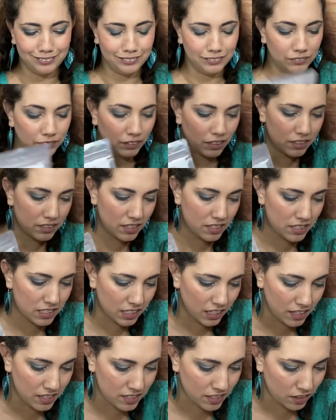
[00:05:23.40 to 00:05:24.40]
because it
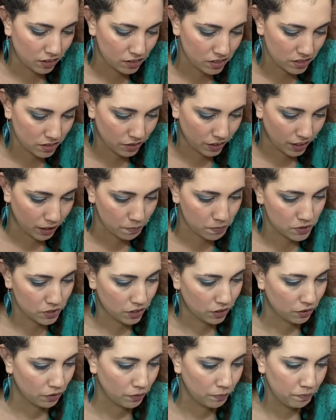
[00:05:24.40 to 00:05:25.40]
says it also helps
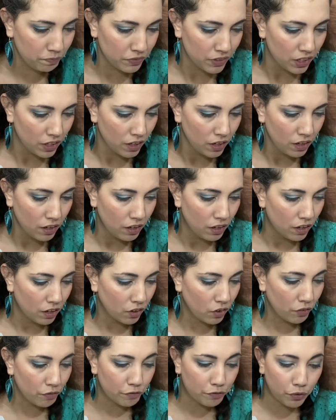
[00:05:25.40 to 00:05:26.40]
you,
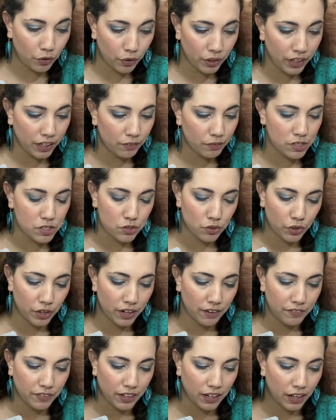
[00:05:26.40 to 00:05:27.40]
comforting,
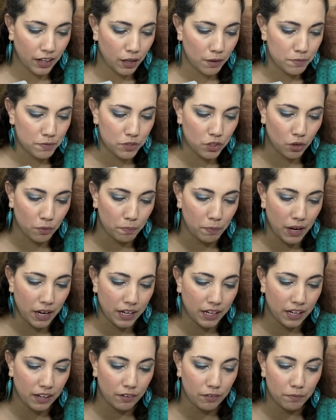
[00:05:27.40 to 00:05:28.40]
restorative, that helps your
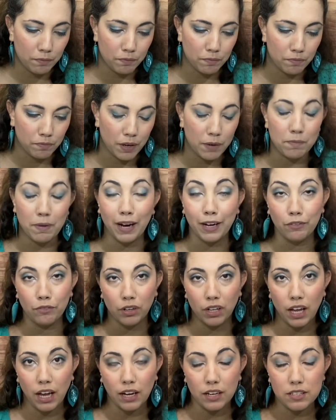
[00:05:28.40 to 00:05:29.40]
body and mind
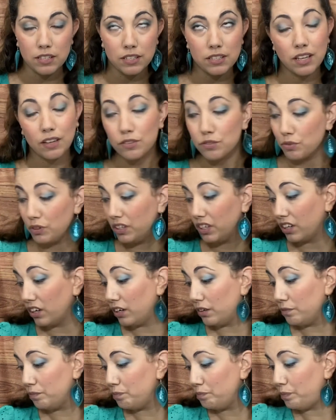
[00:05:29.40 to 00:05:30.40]
relax. That sounds really
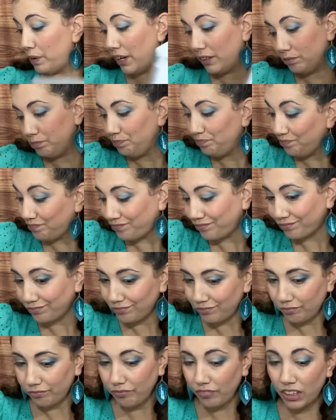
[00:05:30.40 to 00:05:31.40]
good, but
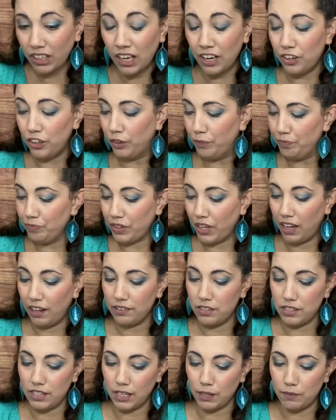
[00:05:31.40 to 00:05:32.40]
I don't know. I have
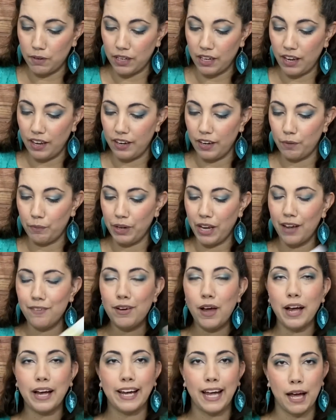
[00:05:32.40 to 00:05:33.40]
to think about that. And then we have
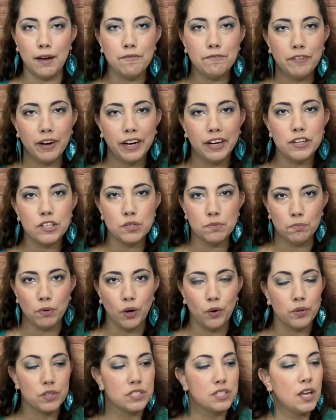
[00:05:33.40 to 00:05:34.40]
a campfire
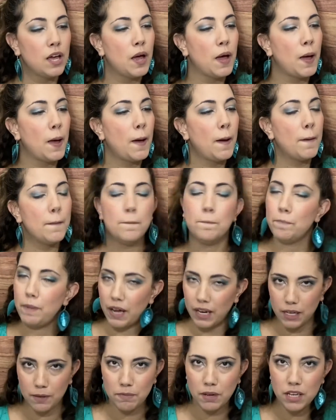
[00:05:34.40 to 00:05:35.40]
smokes
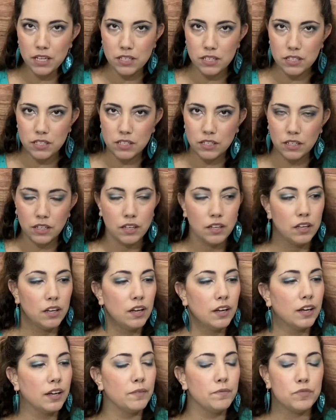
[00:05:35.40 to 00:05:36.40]
body mist.
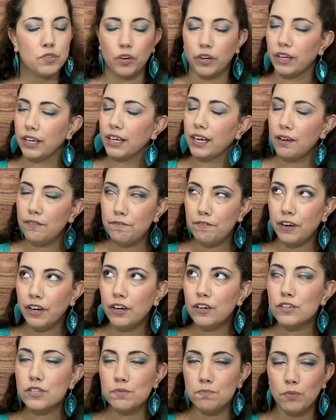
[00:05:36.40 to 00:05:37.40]
Sorry,
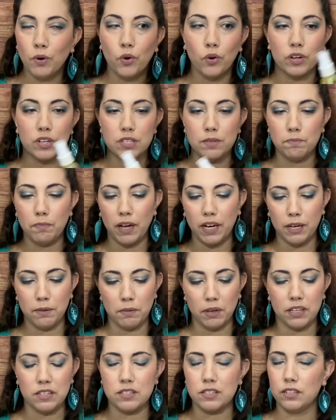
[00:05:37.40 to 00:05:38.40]
campfire s'mores body
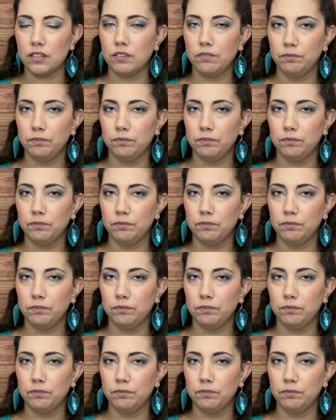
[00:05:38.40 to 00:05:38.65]
mist.